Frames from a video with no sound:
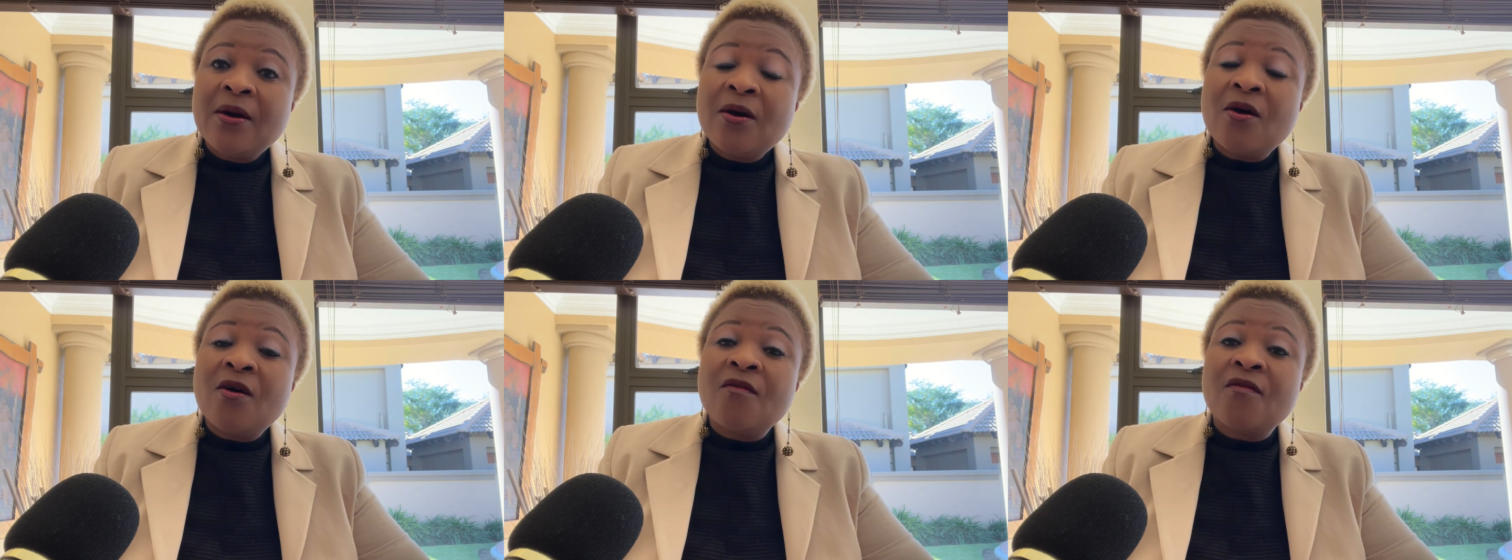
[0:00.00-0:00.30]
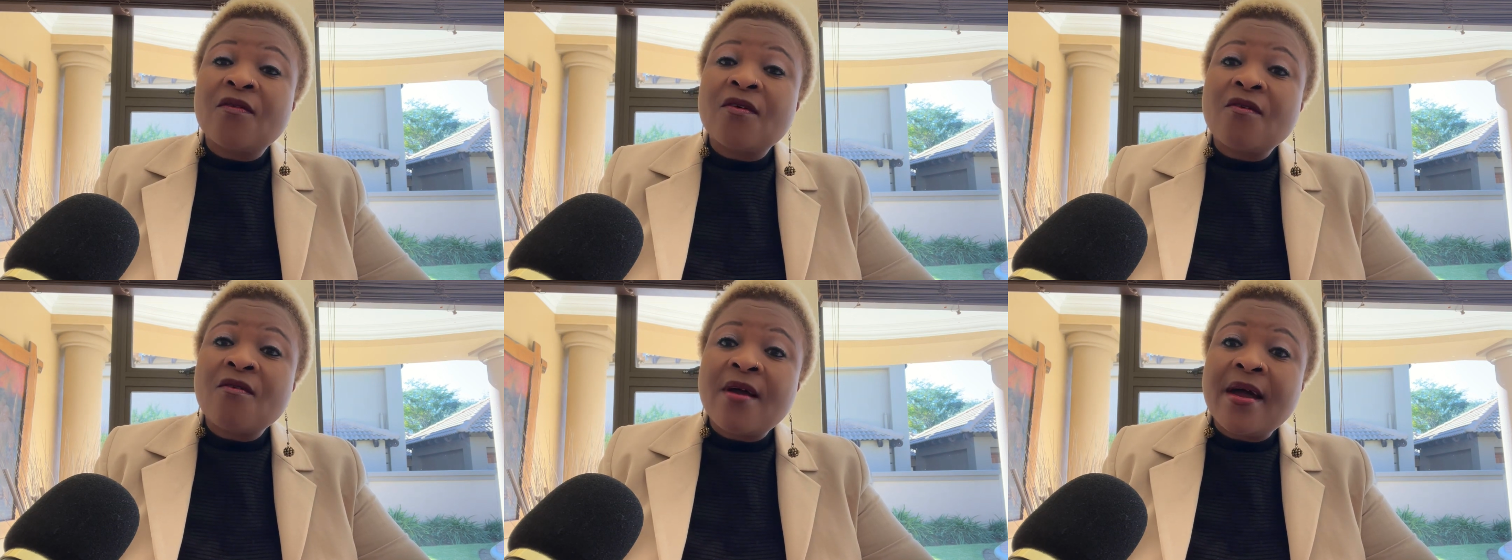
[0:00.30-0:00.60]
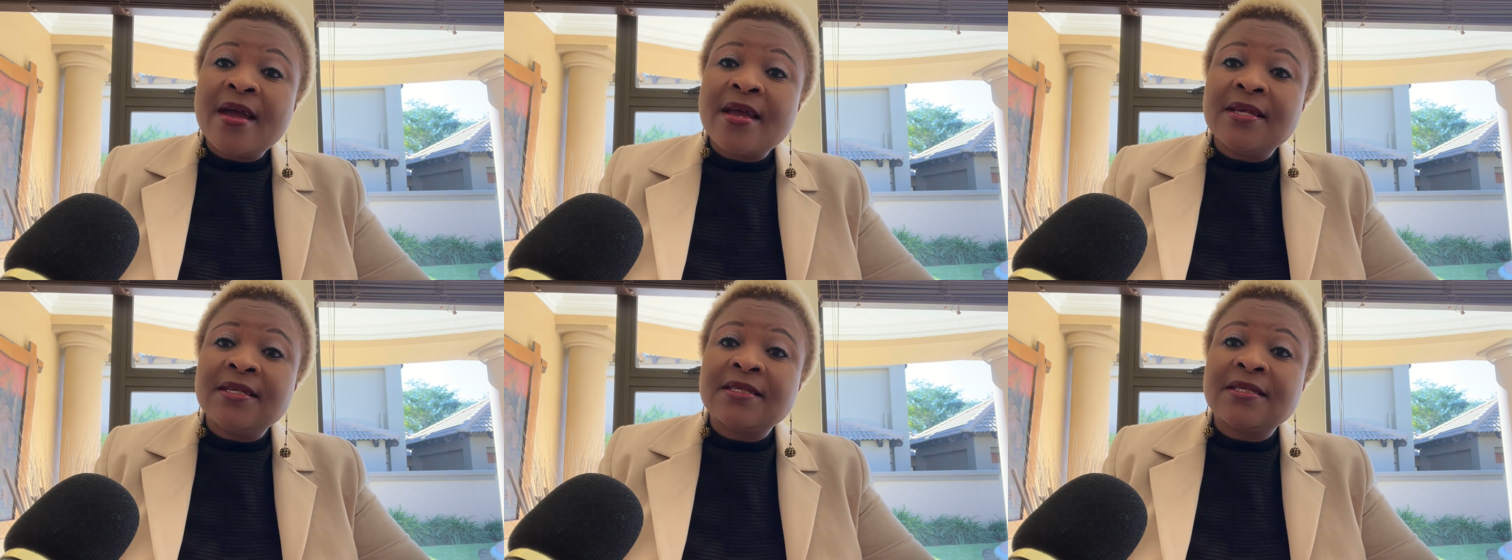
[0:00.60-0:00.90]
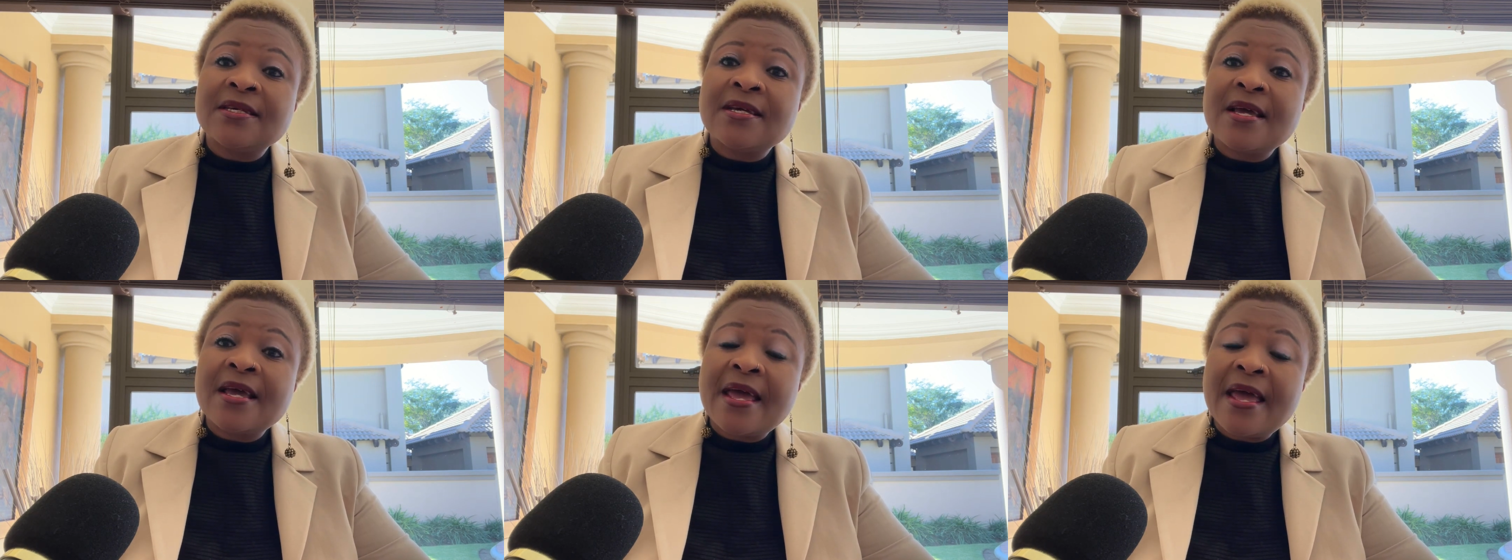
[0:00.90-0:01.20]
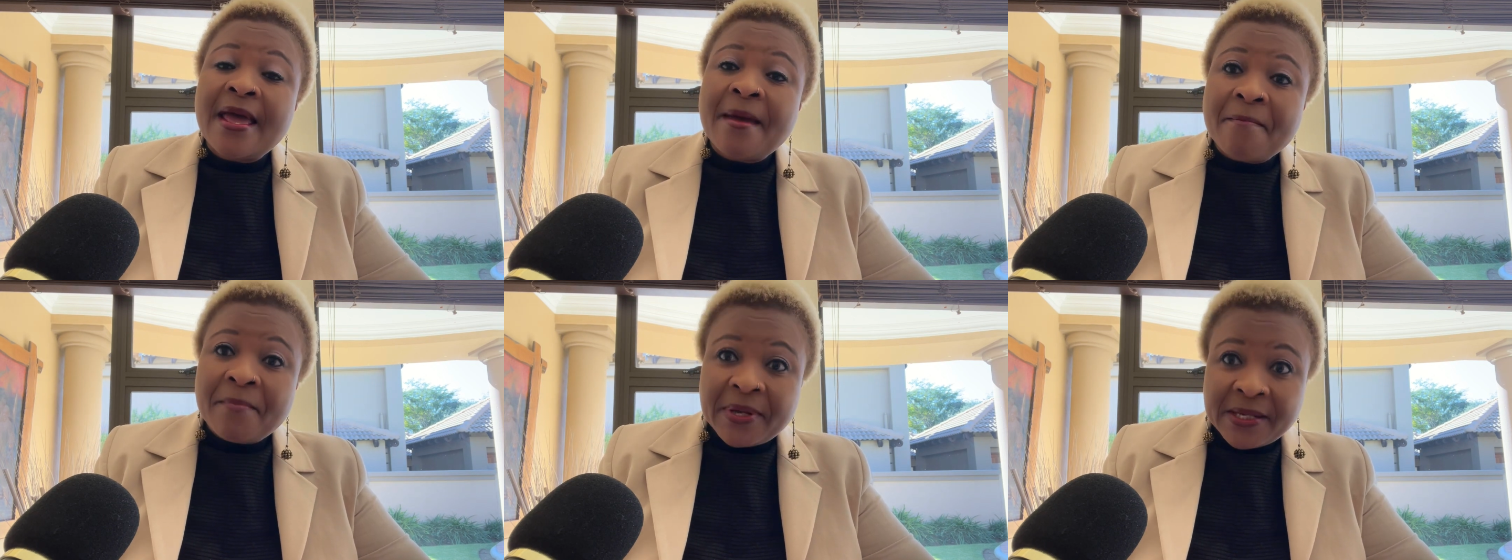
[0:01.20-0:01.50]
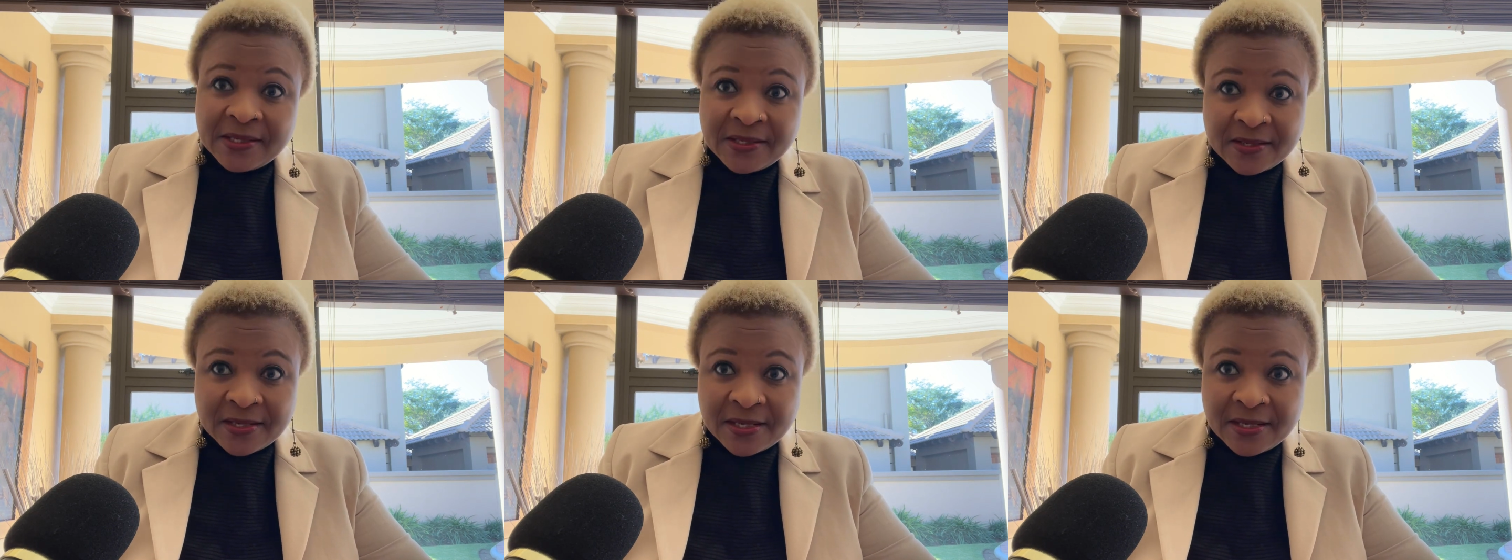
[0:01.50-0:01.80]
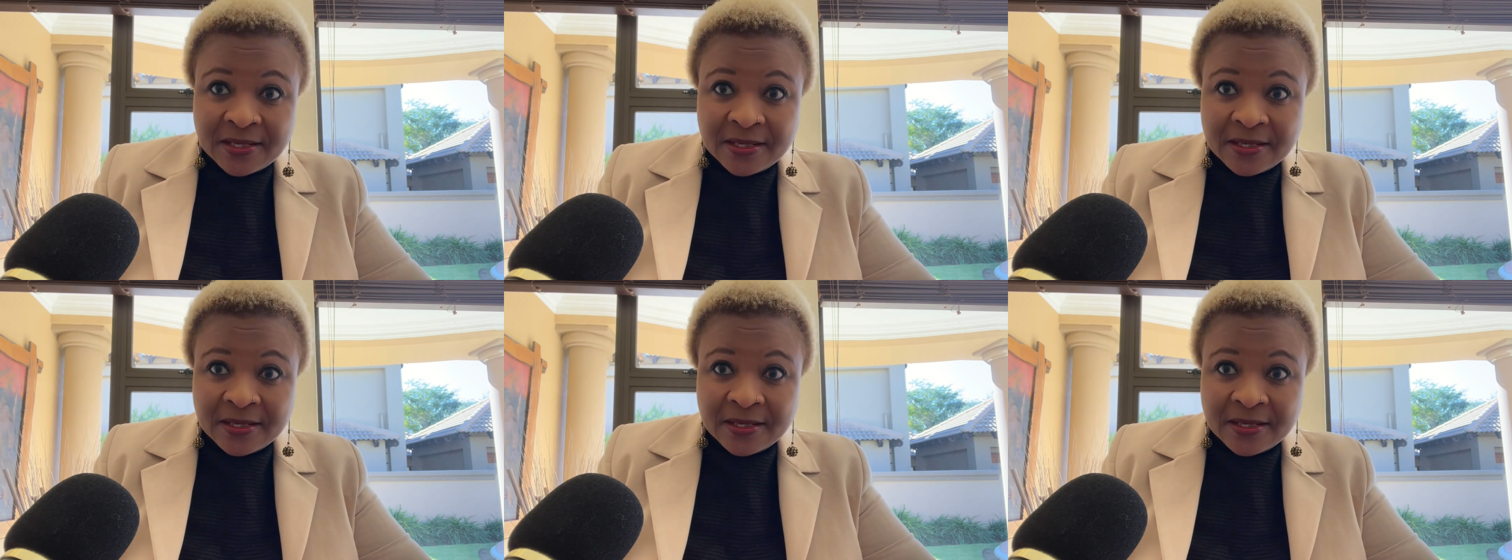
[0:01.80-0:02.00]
of Christ Embassy